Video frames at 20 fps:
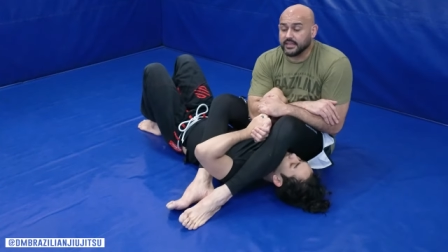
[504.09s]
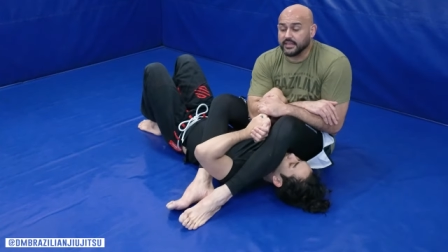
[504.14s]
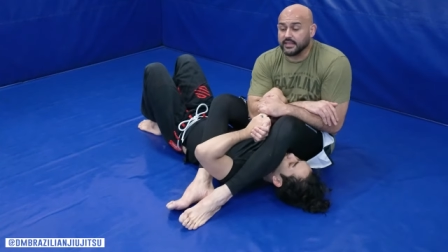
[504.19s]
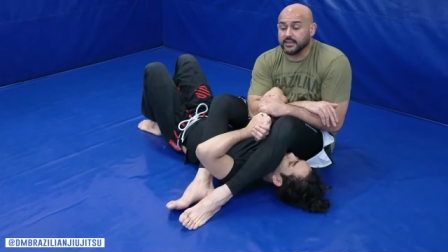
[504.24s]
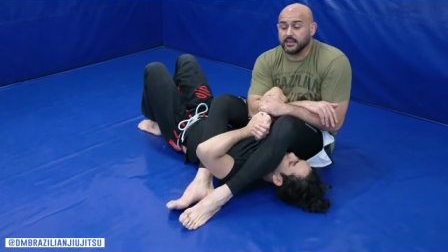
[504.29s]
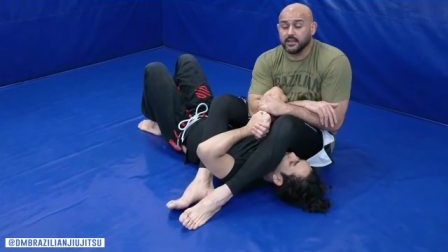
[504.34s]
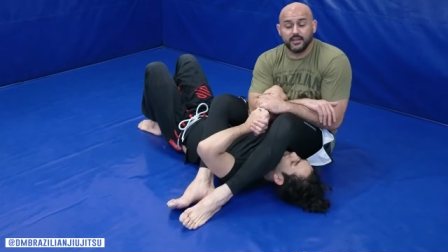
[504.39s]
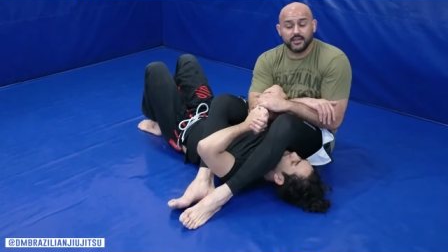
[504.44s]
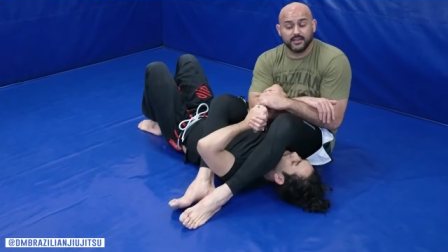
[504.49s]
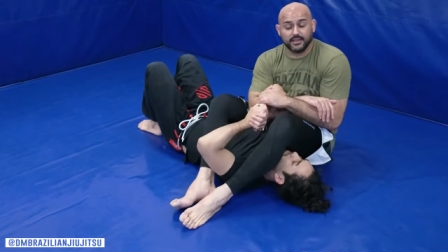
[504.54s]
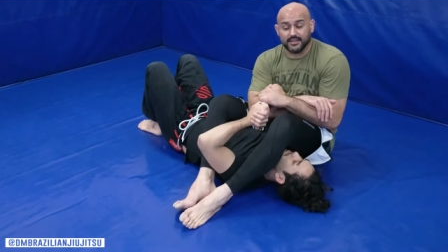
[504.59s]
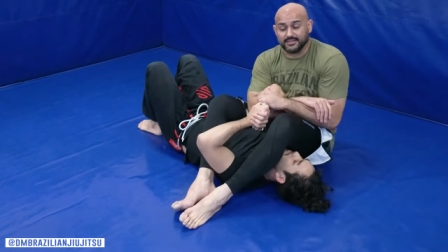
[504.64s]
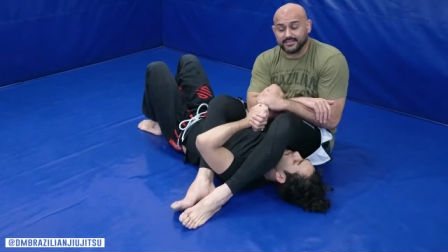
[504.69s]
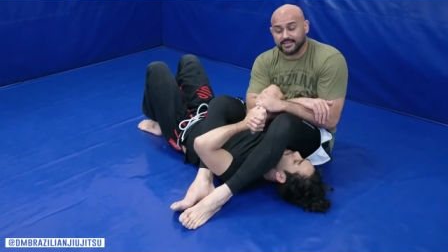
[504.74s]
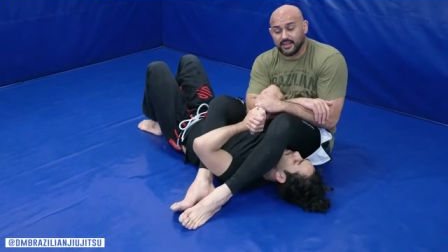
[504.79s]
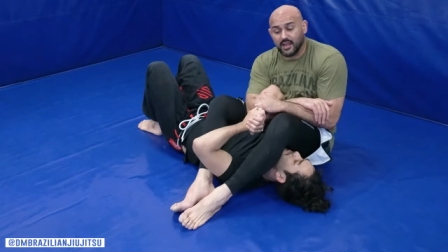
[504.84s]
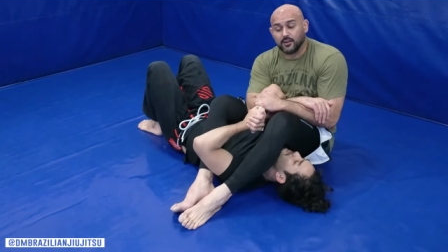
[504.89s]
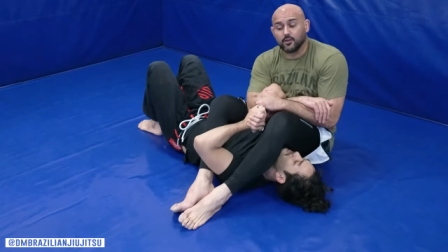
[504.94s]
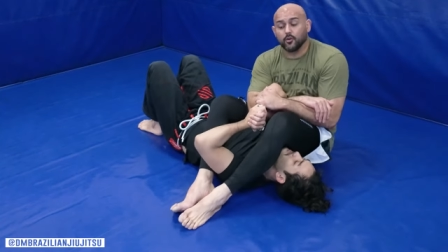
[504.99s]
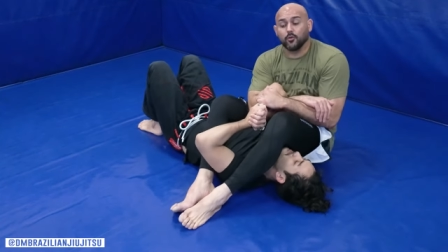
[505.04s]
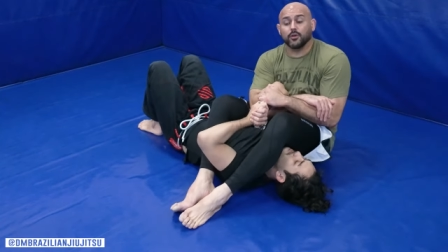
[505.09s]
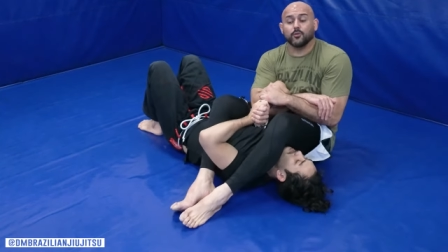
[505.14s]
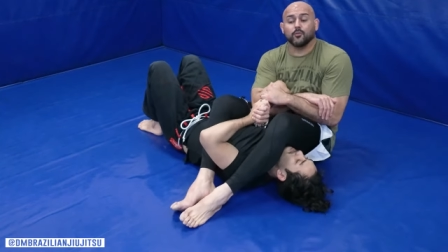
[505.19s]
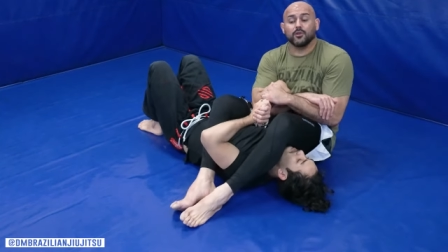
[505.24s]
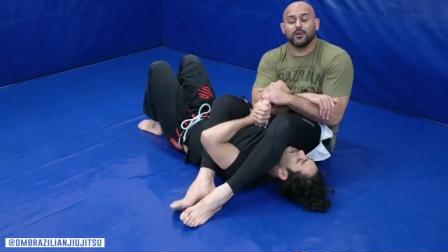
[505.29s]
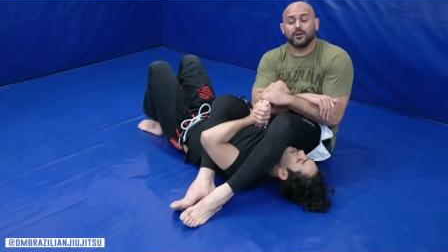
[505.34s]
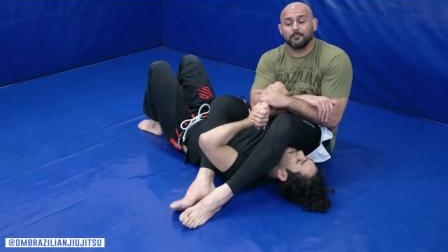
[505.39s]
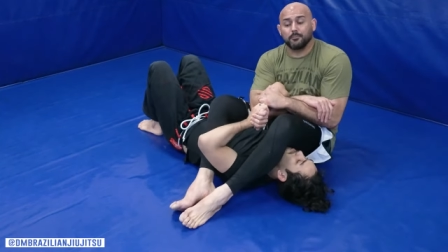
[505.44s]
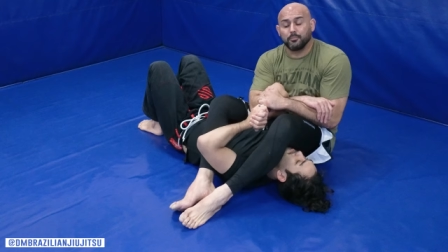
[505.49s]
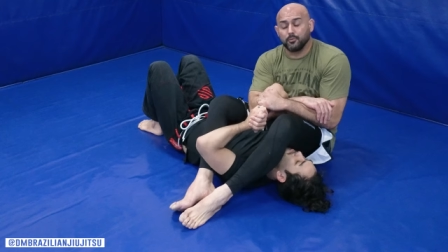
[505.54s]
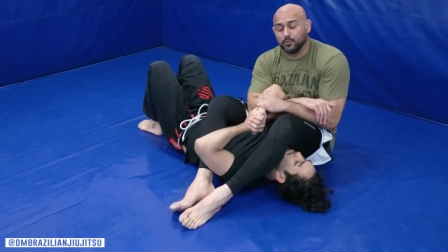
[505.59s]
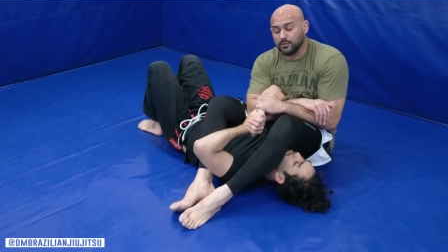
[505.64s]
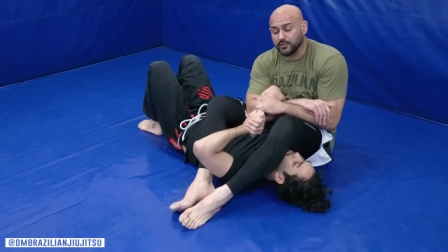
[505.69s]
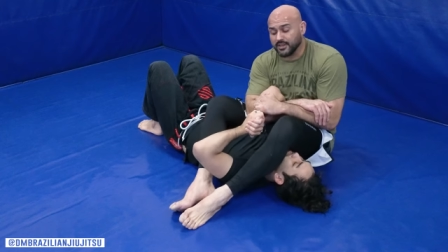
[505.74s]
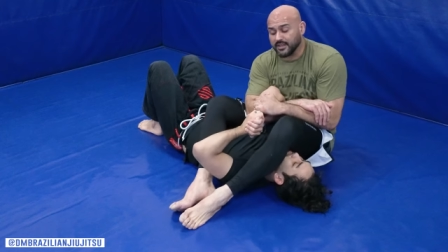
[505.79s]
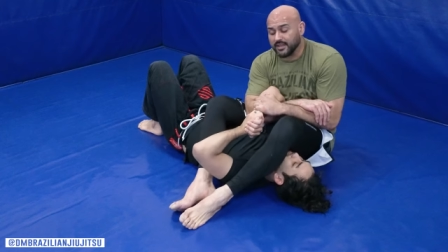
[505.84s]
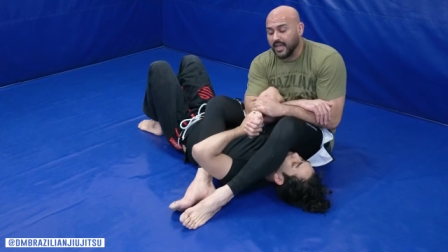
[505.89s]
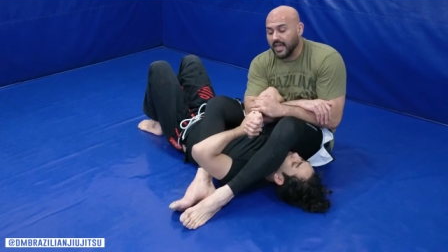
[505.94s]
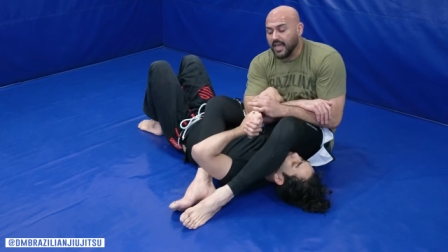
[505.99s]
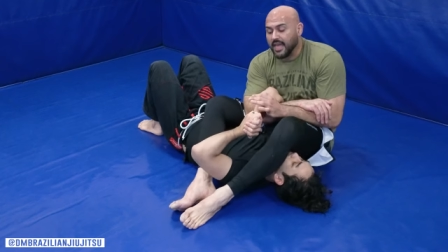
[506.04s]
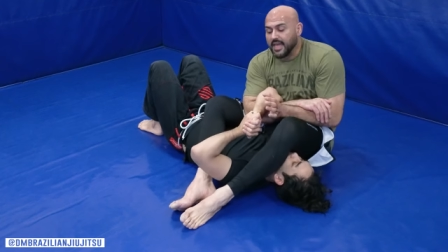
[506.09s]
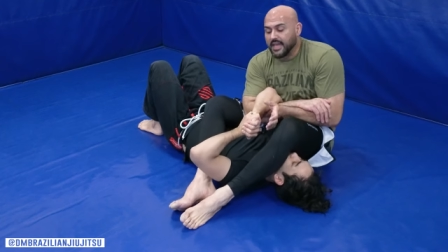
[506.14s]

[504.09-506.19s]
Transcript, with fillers: in, it's not going well, I'm pulling.